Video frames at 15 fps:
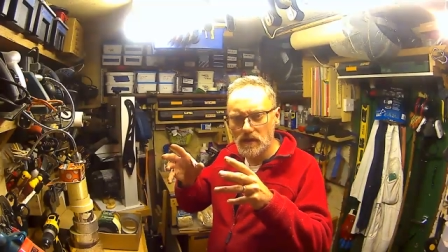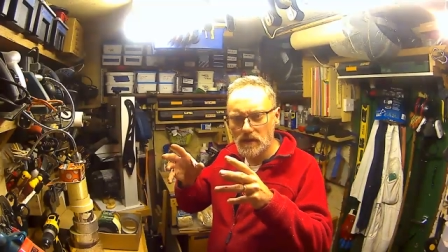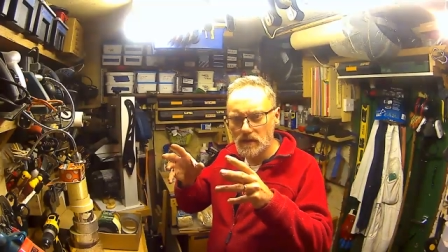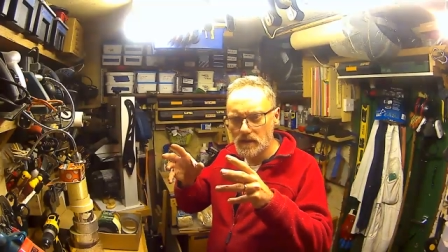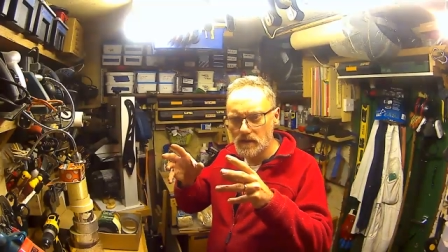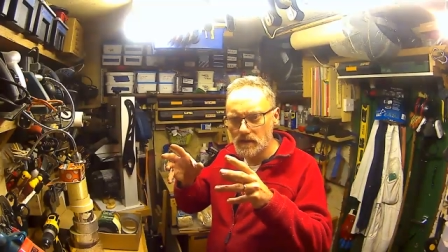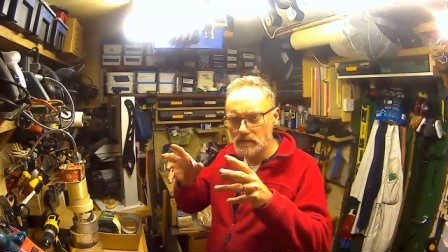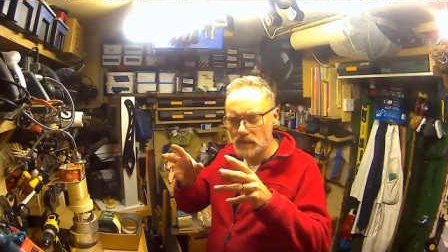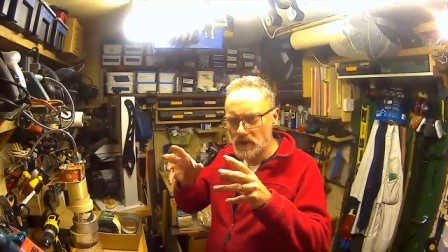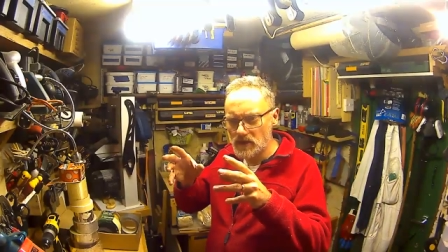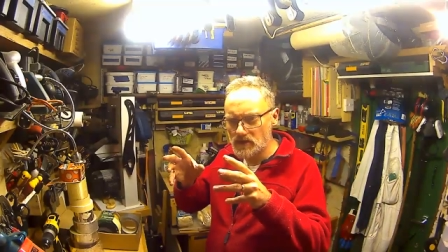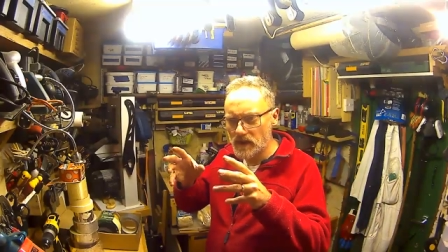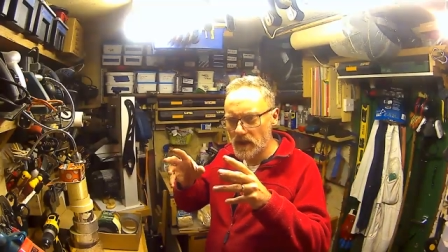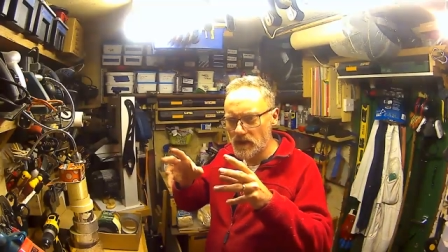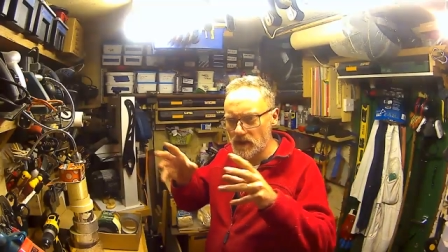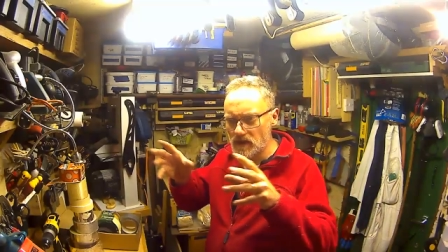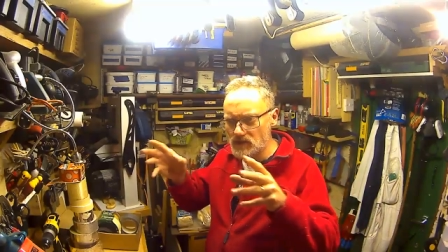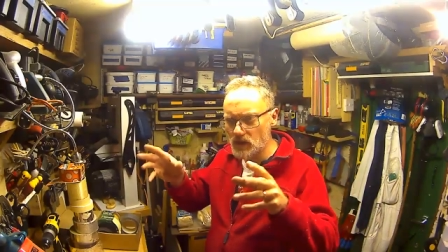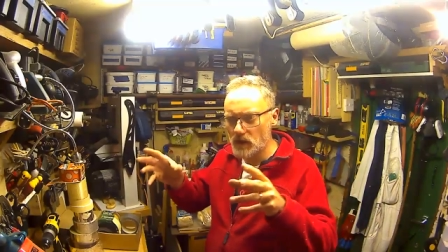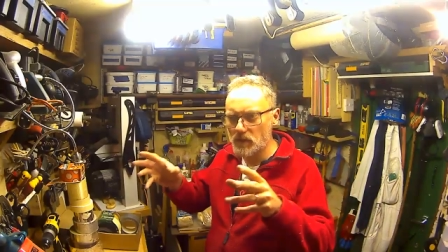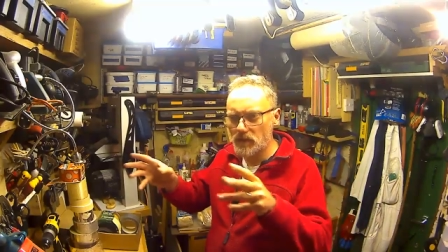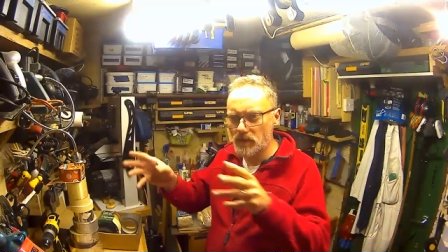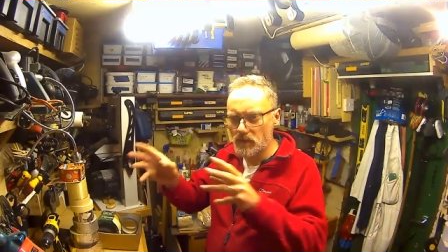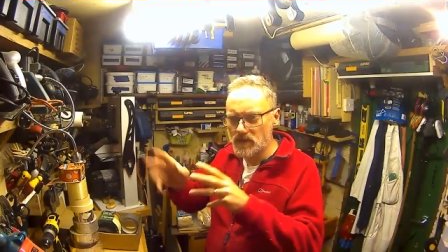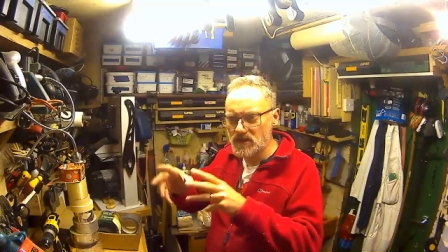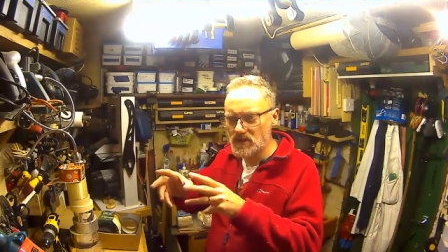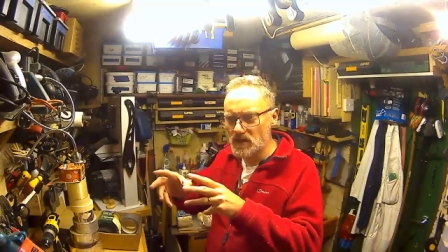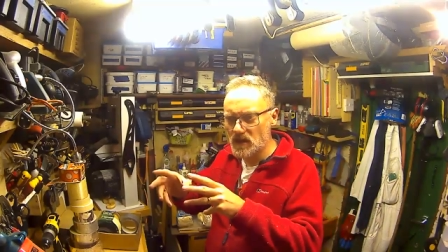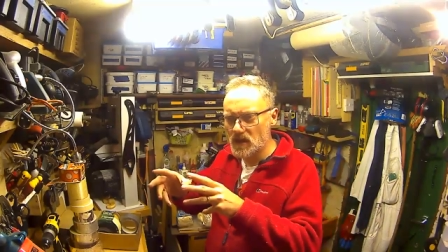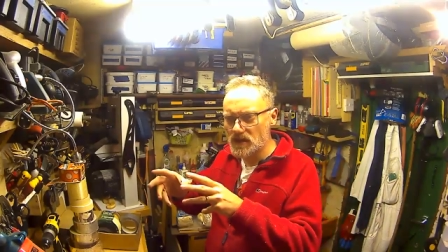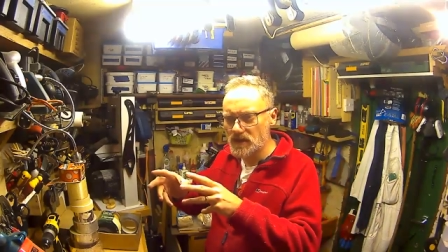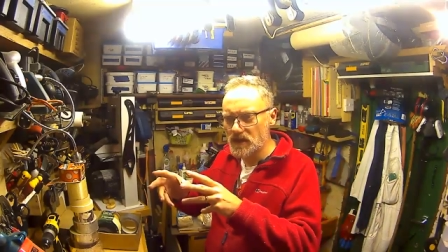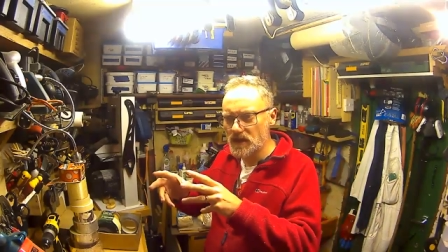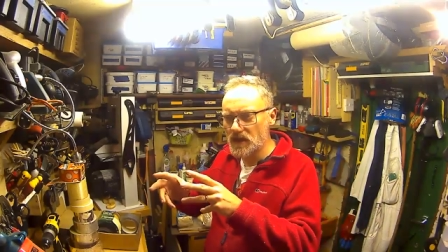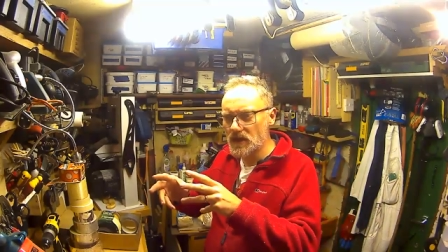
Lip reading: to make sure I get things right before I start.